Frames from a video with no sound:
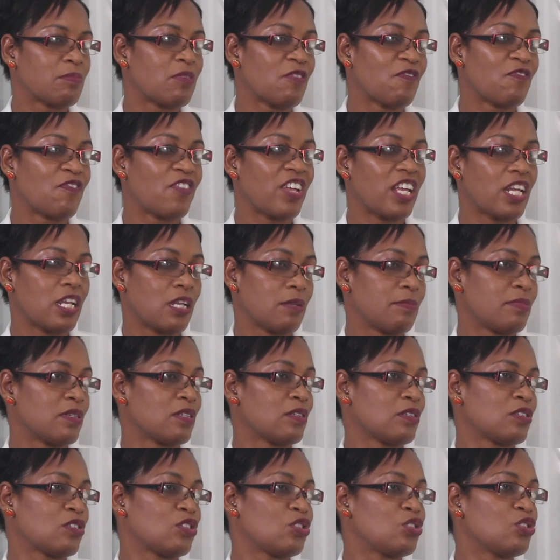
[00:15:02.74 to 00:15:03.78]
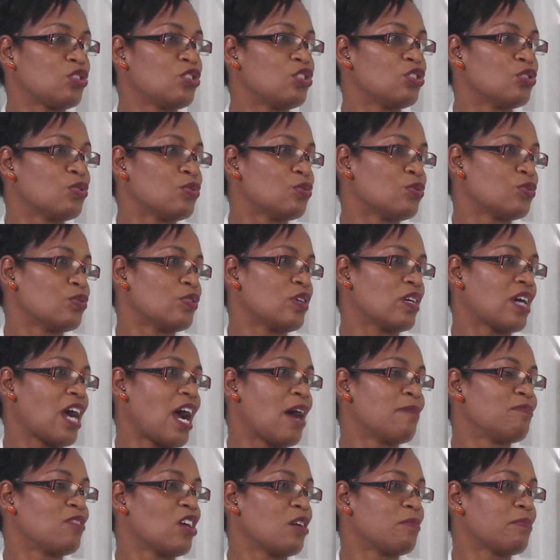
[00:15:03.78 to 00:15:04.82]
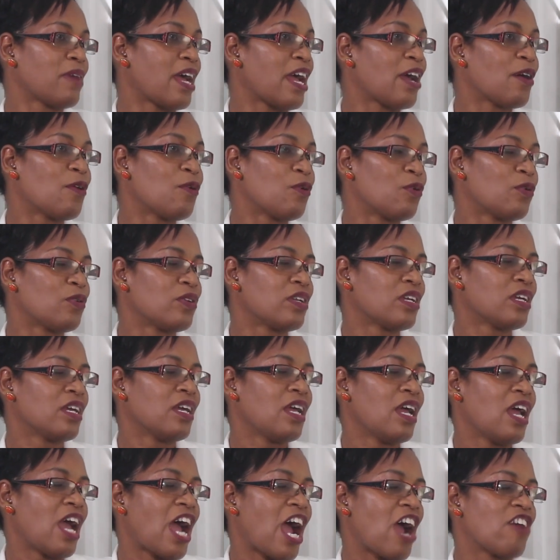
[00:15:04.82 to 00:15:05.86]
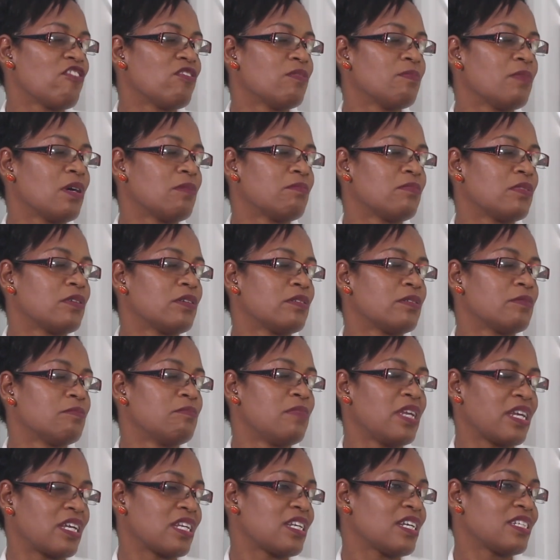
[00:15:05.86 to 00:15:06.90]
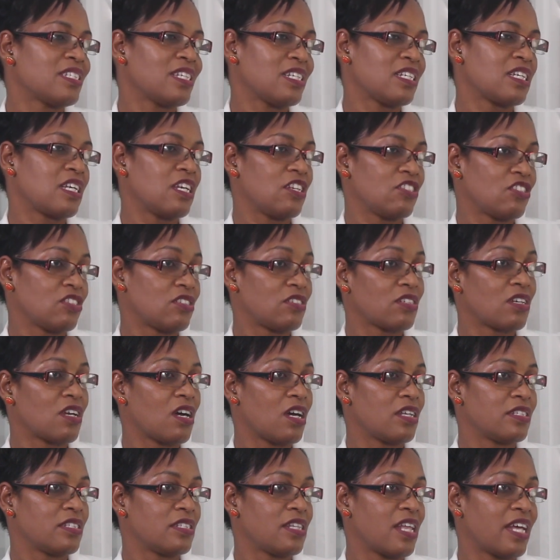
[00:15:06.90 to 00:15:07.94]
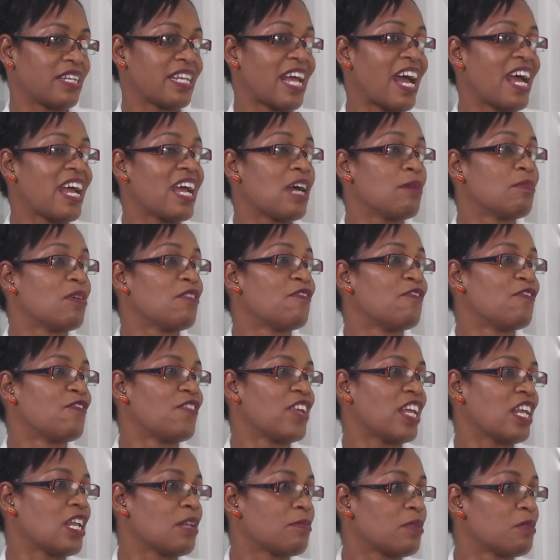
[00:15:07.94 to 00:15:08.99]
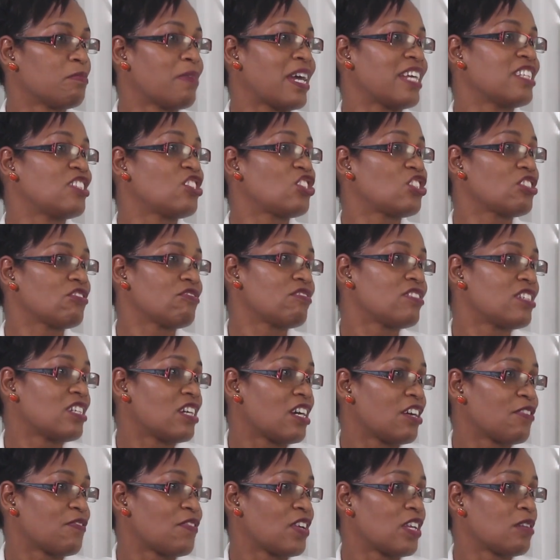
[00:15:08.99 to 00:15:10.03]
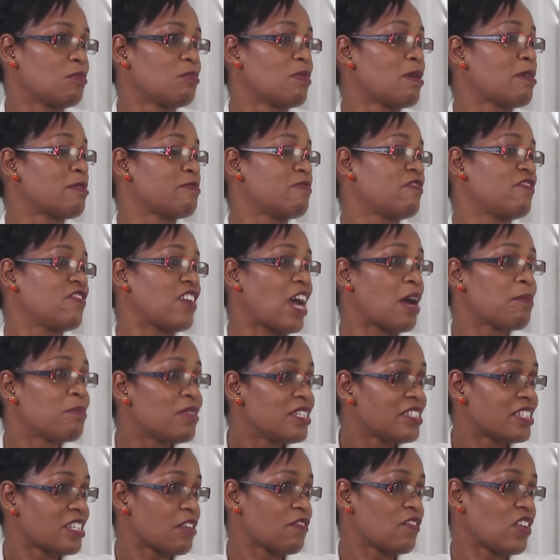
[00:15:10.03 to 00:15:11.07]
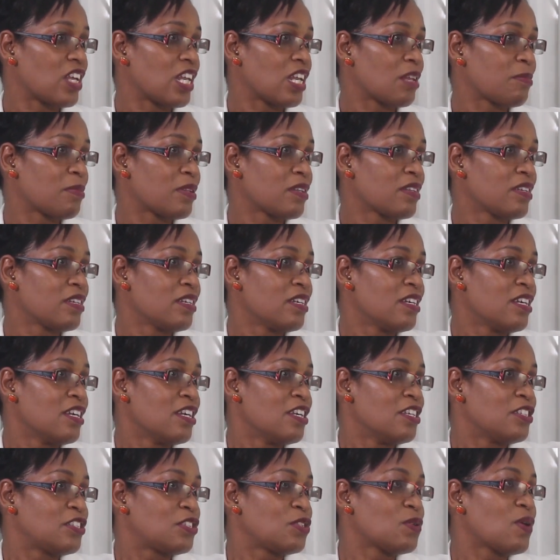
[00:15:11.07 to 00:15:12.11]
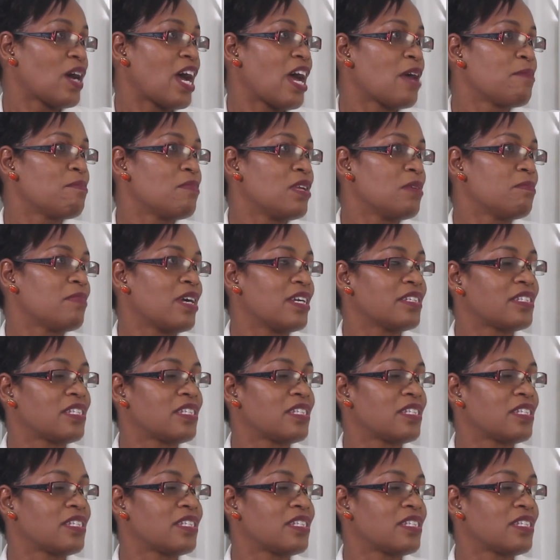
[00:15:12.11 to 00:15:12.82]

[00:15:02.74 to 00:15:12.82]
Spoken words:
came out, I'm available to you. I'm not my own. I remember making a dedication to God that I am available. My children are available. My family is available. So